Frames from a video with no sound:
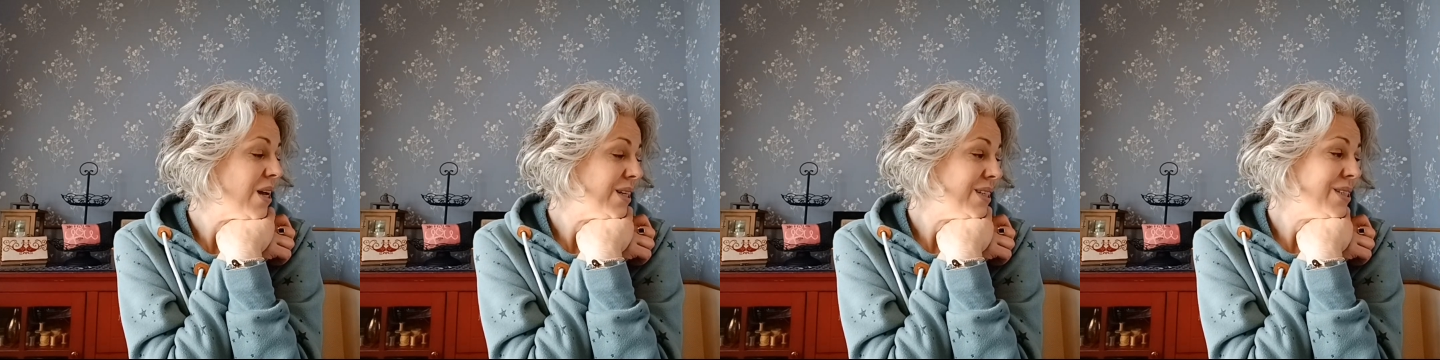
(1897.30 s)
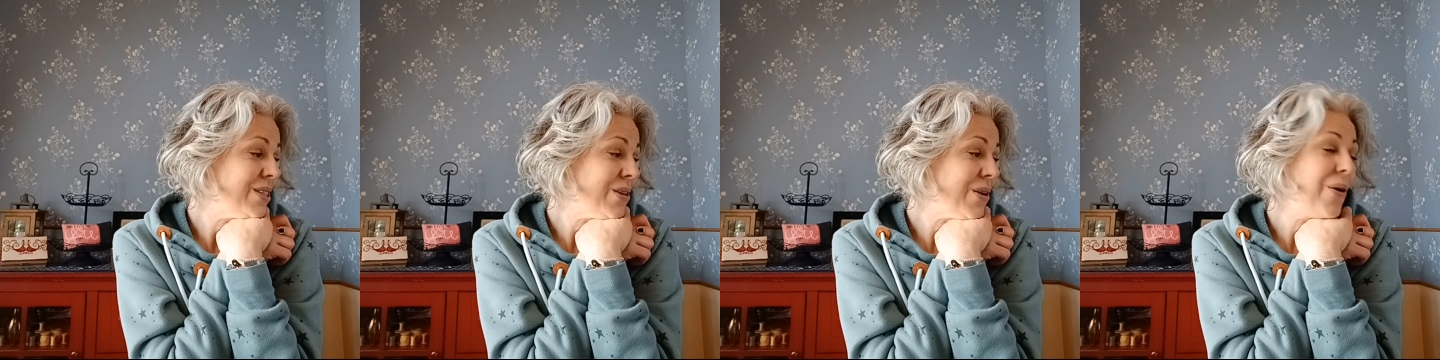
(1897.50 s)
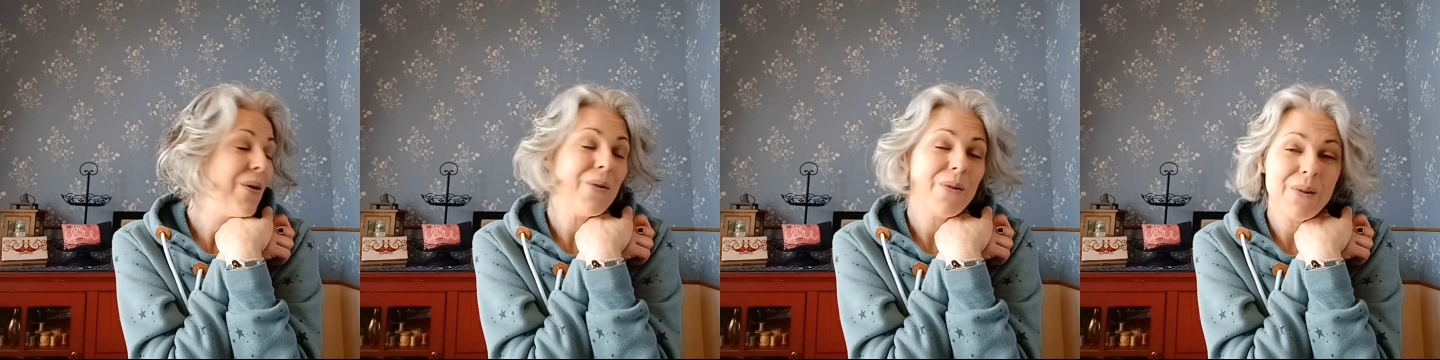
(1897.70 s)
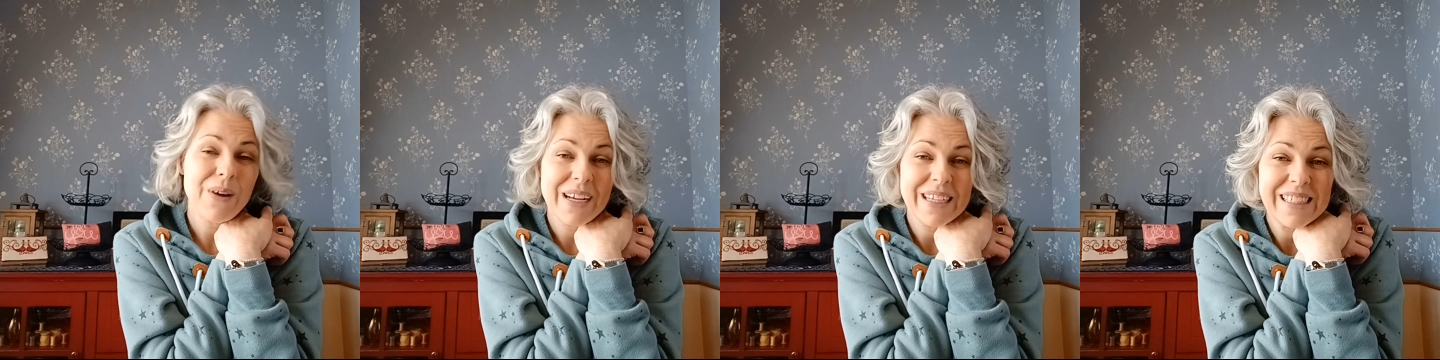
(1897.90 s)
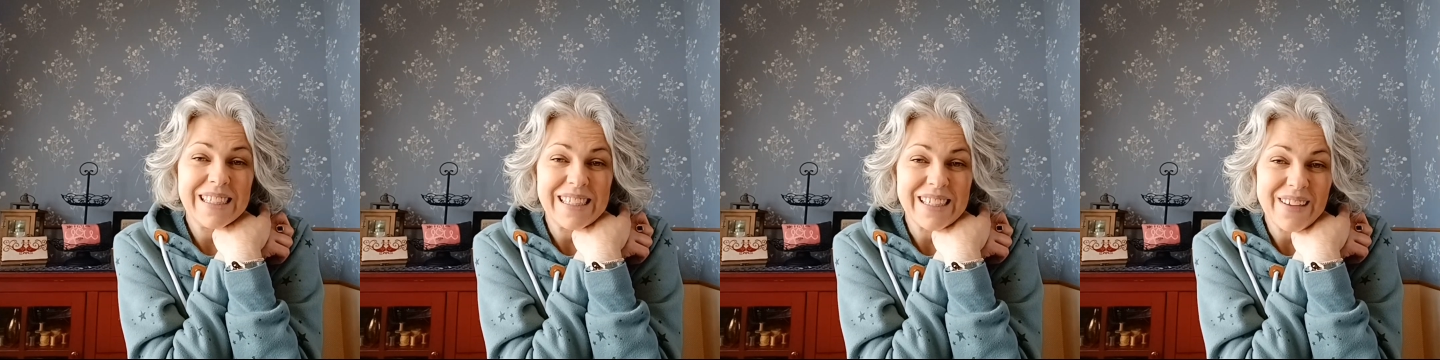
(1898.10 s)
So
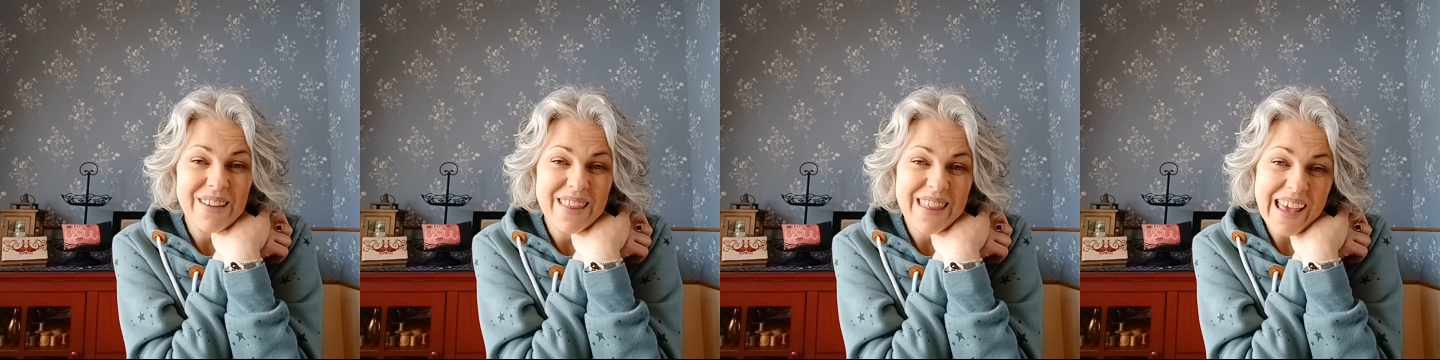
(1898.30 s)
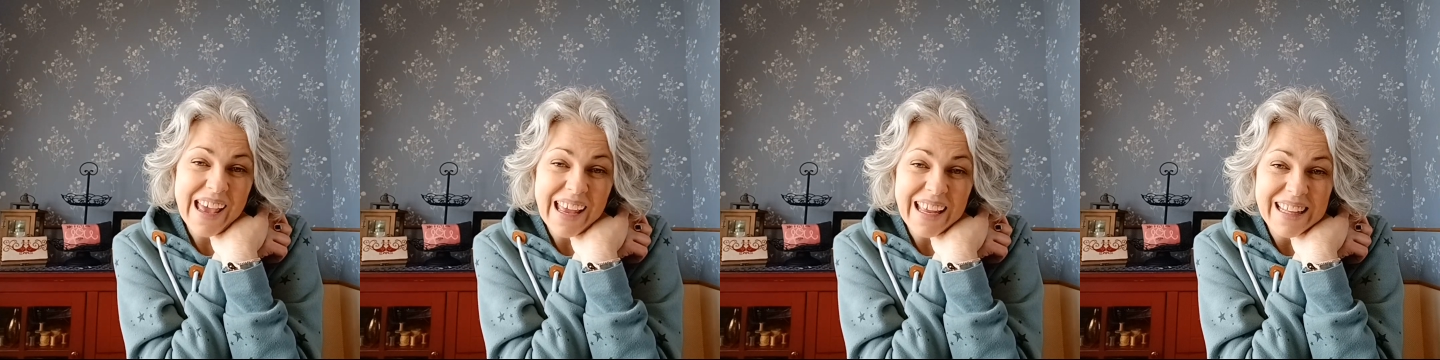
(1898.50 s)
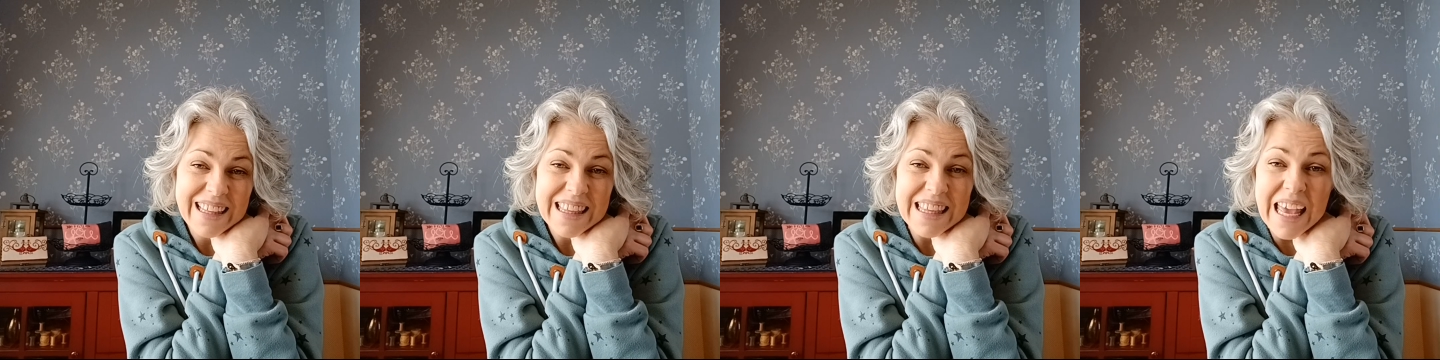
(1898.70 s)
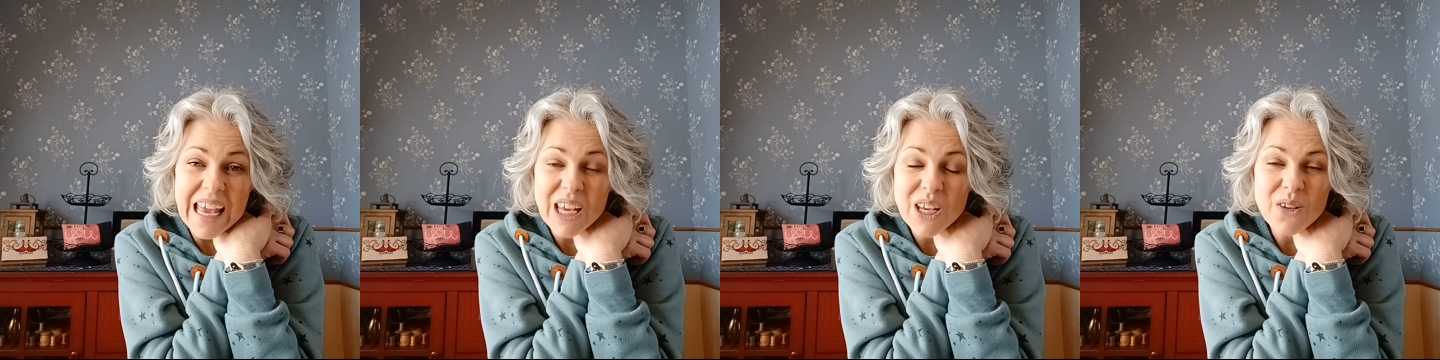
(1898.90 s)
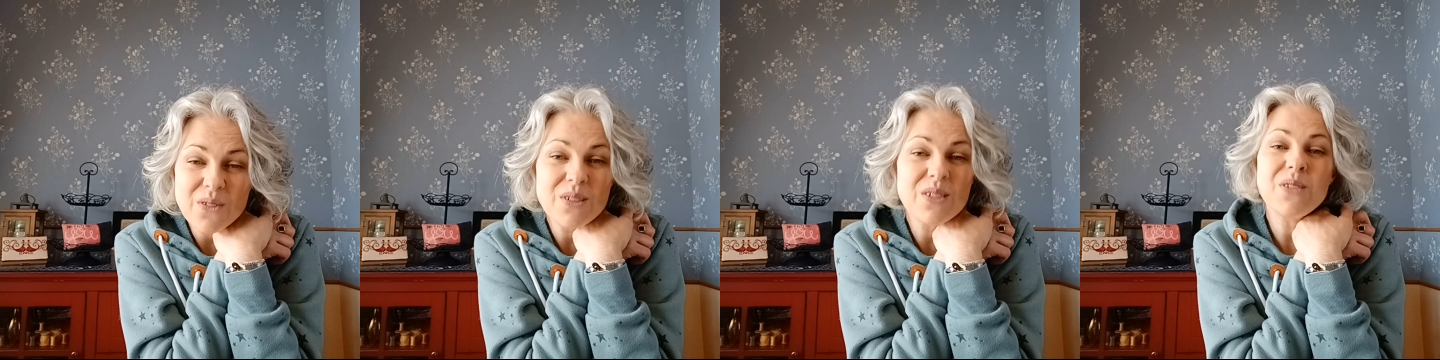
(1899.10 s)
until then,
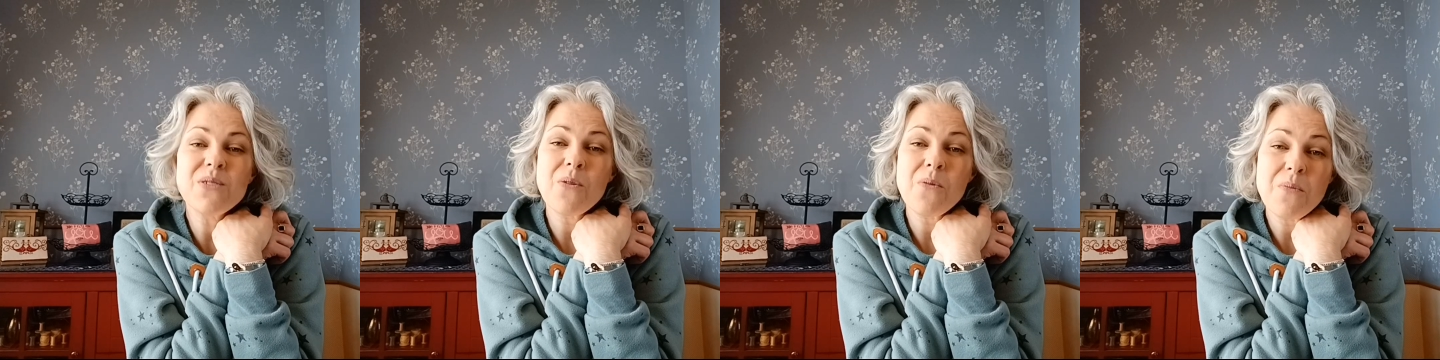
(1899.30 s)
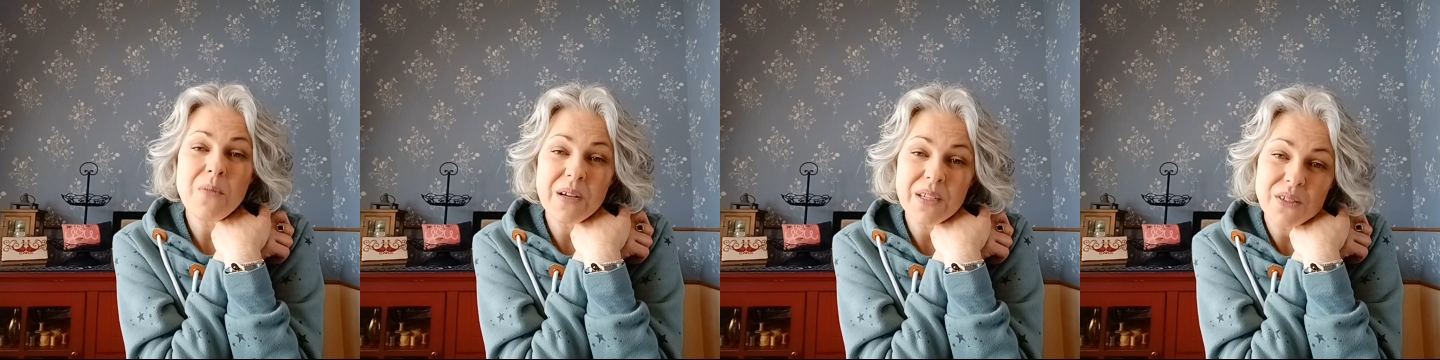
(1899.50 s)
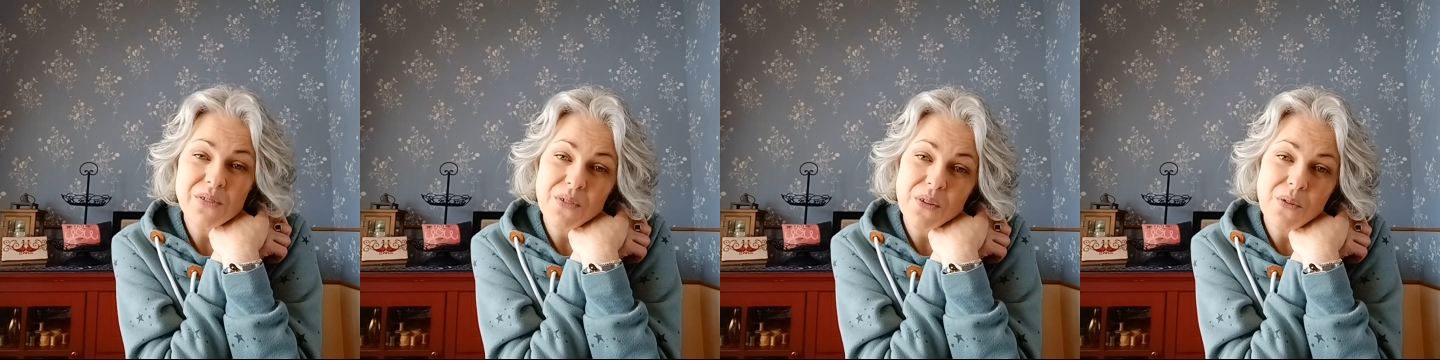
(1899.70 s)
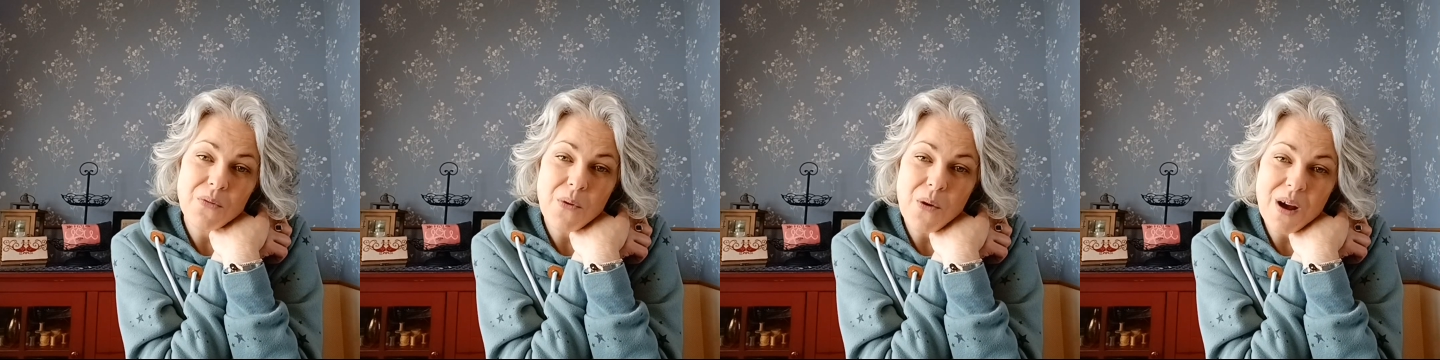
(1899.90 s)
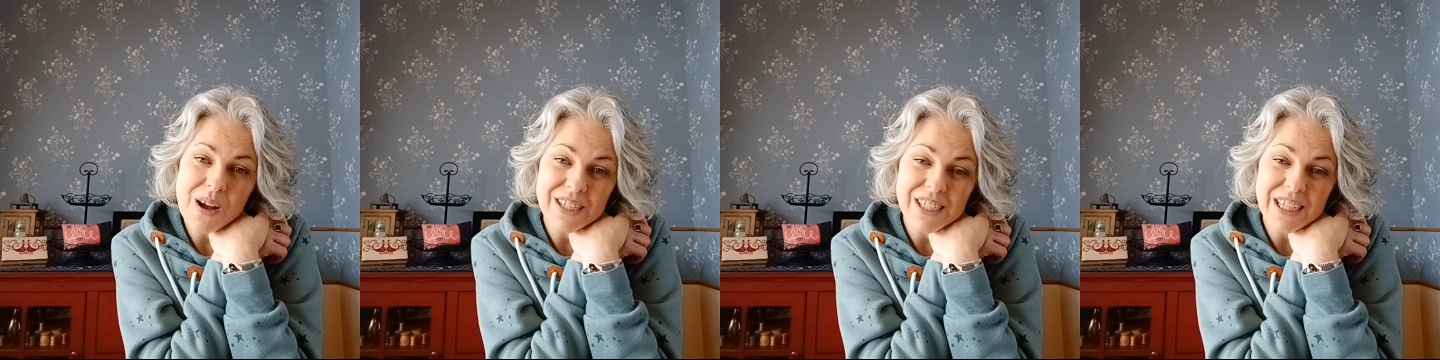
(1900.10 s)
thank you so much for
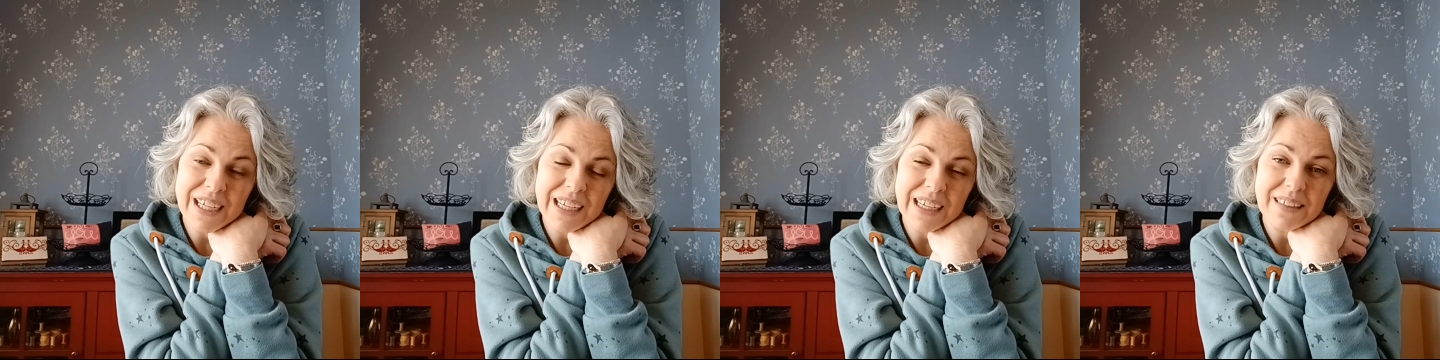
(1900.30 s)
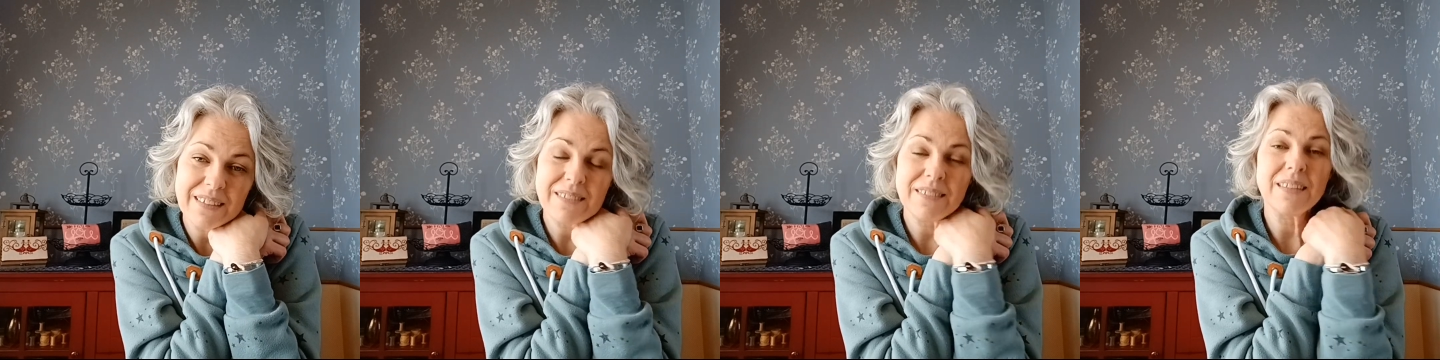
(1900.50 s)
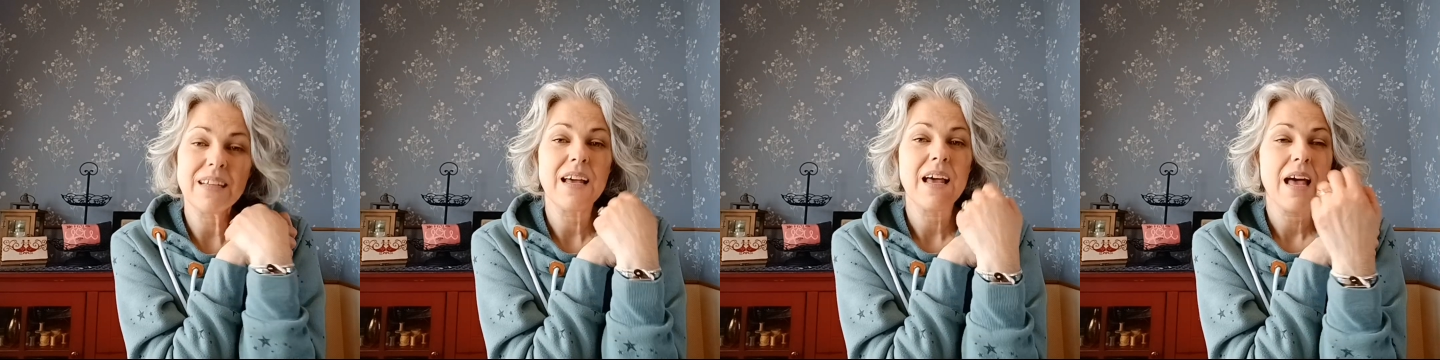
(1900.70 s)
watching.